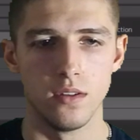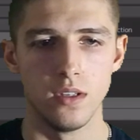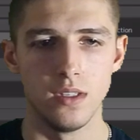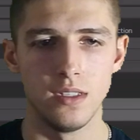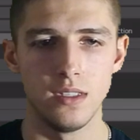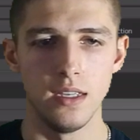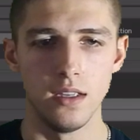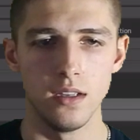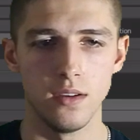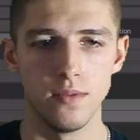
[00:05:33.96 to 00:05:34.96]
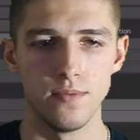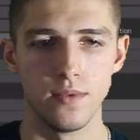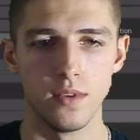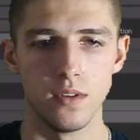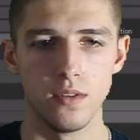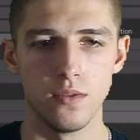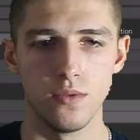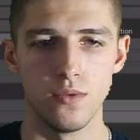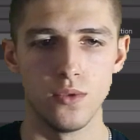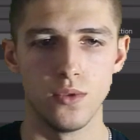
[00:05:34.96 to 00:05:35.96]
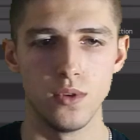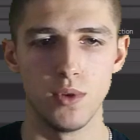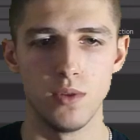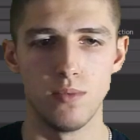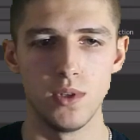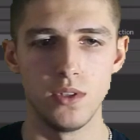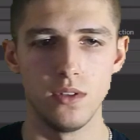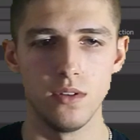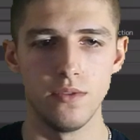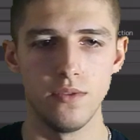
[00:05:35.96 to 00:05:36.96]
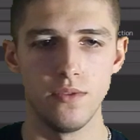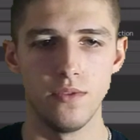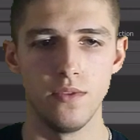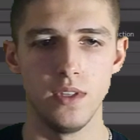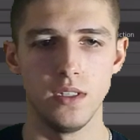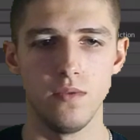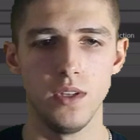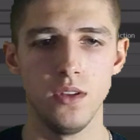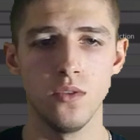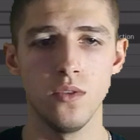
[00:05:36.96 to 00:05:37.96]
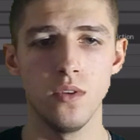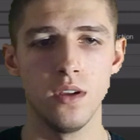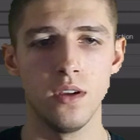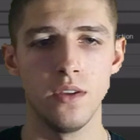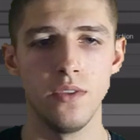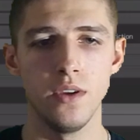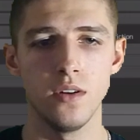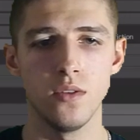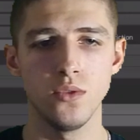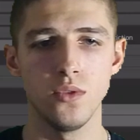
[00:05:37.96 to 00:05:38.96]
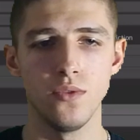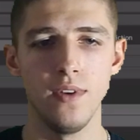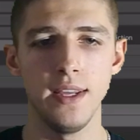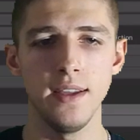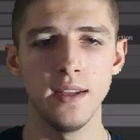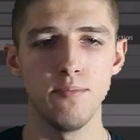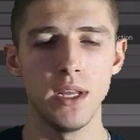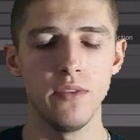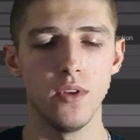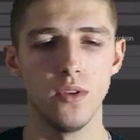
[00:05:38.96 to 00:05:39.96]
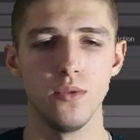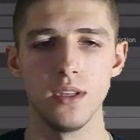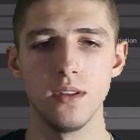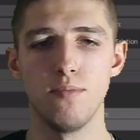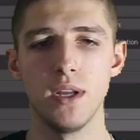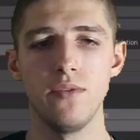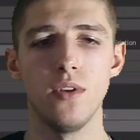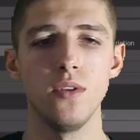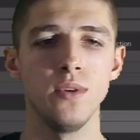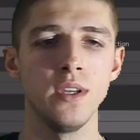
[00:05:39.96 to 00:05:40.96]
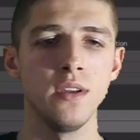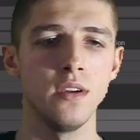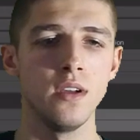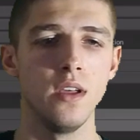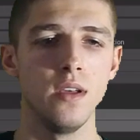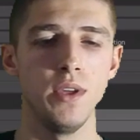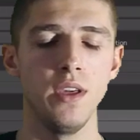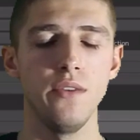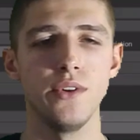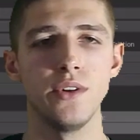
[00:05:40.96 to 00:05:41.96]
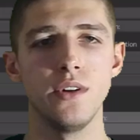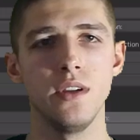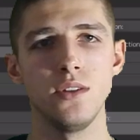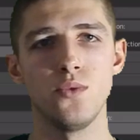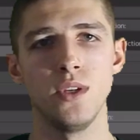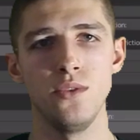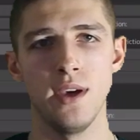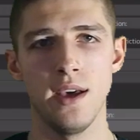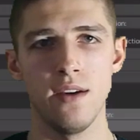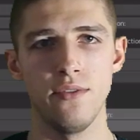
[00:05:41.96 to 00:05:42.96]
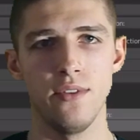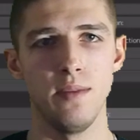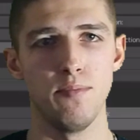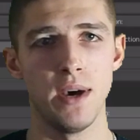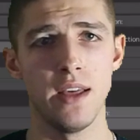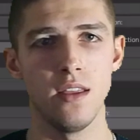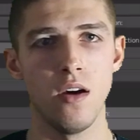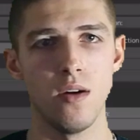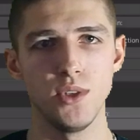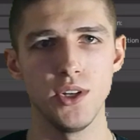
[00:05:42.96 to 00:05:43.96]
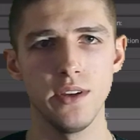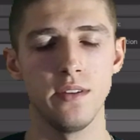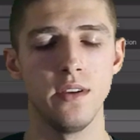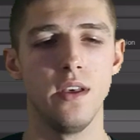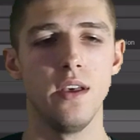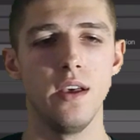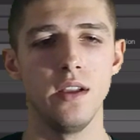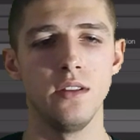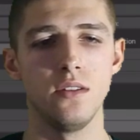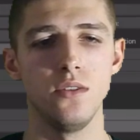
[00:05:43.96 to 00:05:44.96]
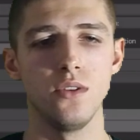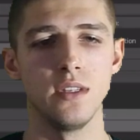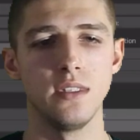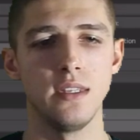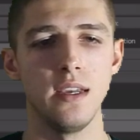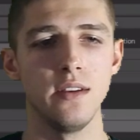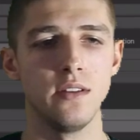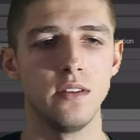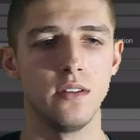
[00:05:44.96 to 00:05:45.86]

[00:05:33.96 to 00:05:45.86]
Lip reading: seek for the purpose of this video. There are also flee and path following. Path following behavior is when you have a path object and you can say that